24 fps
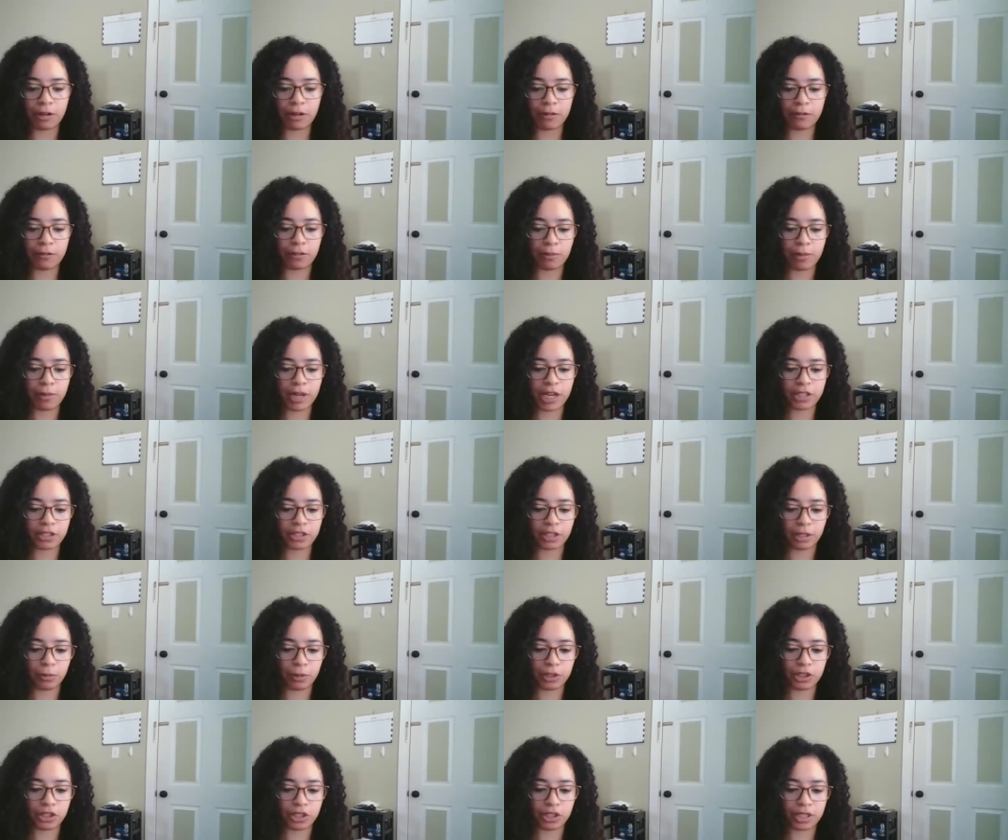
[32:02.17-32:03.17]

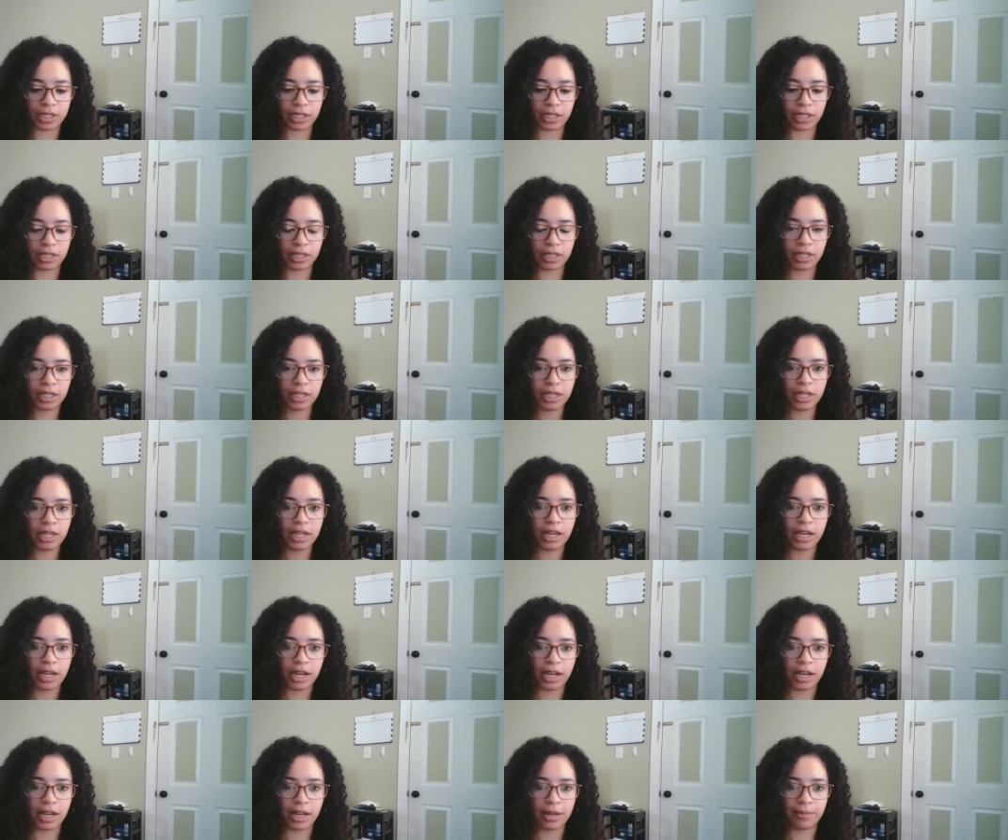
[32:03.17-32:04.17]
Formation, which is a
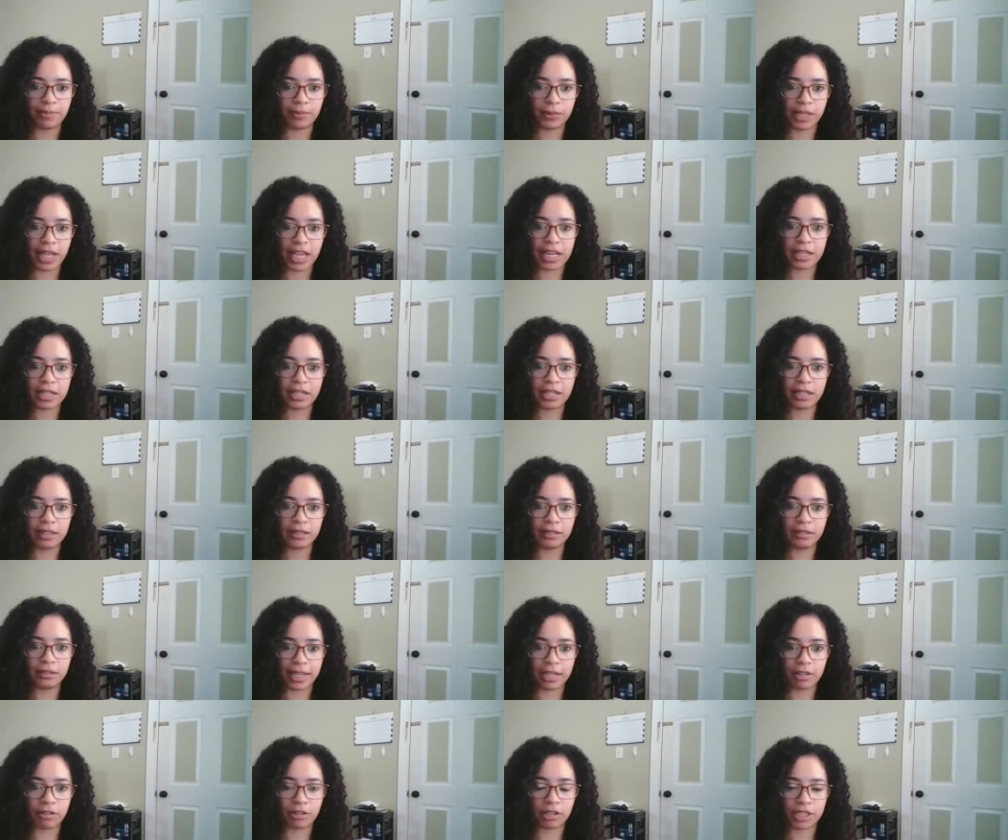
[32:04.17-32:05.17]
late
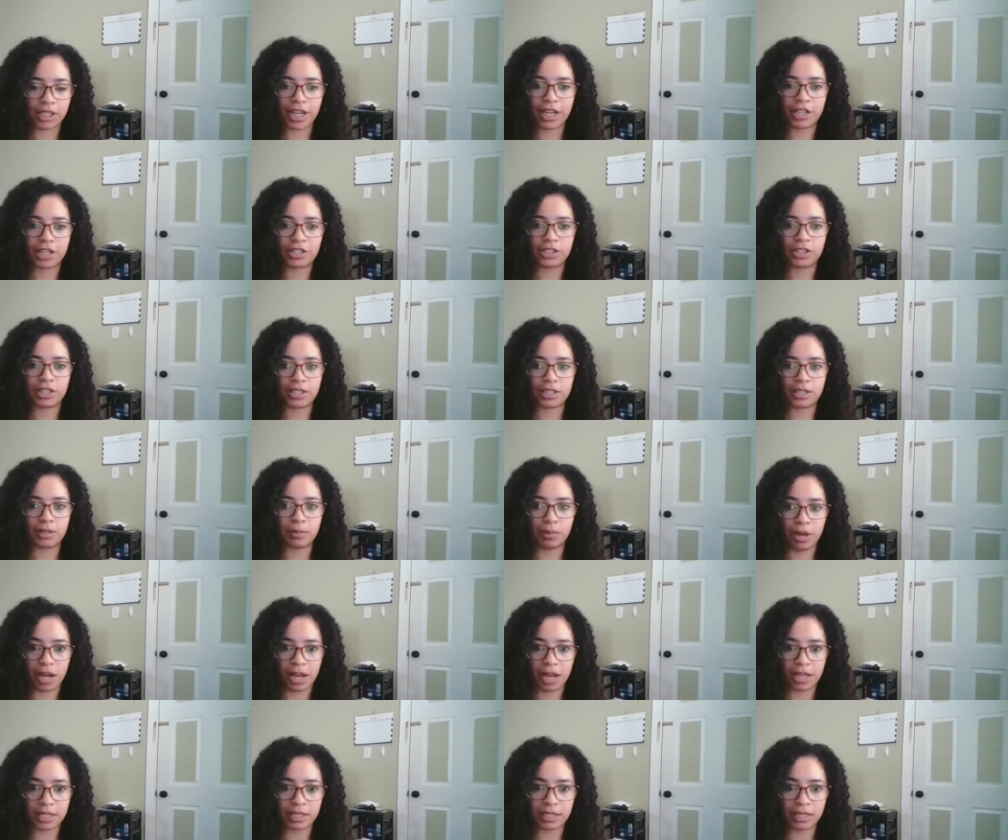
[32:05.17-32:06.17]
Cretaceous
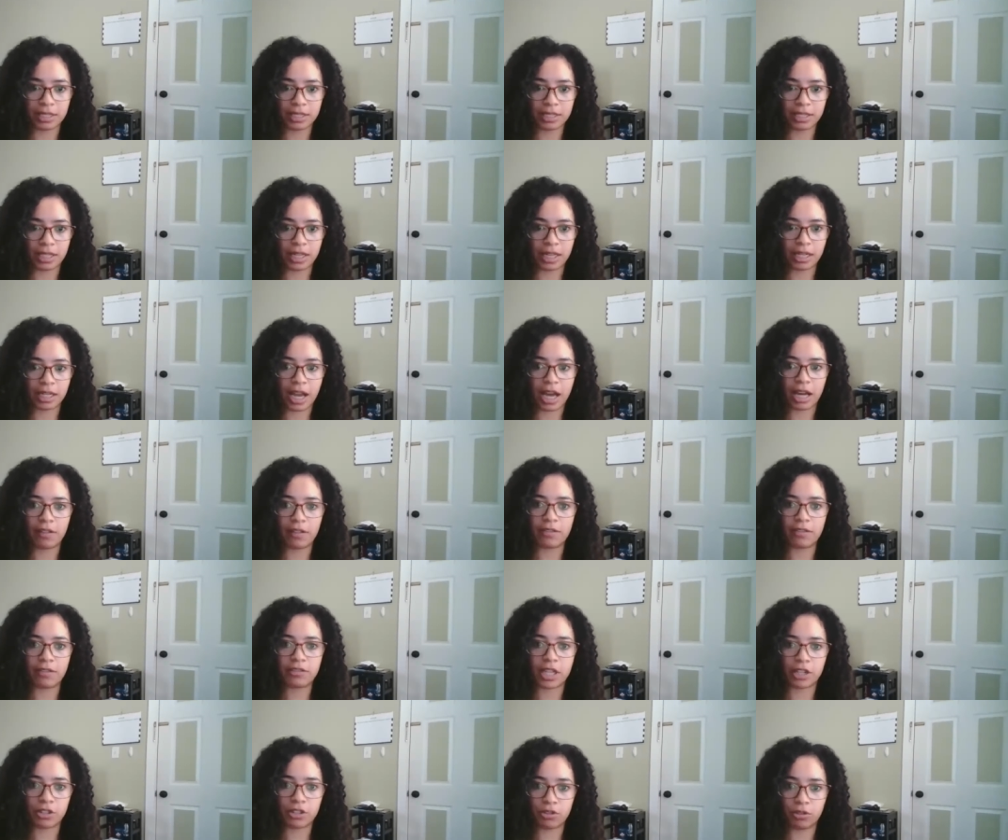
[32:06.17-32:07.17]
deposit in kind of
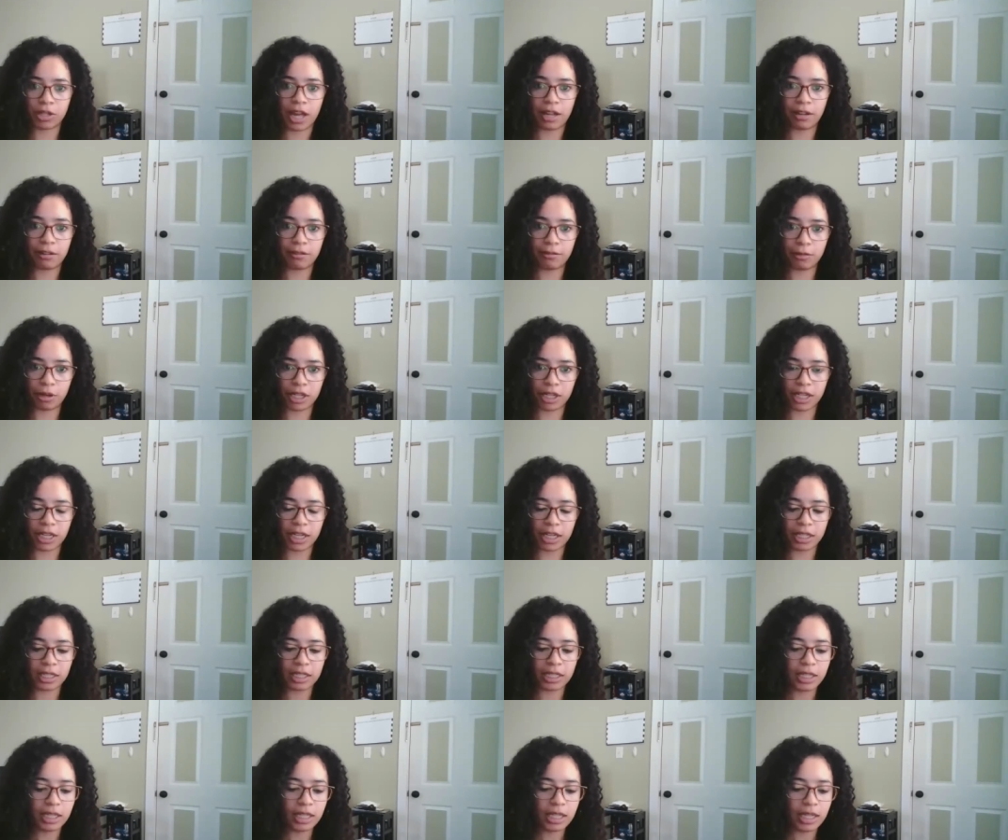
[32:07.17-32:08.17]
central California.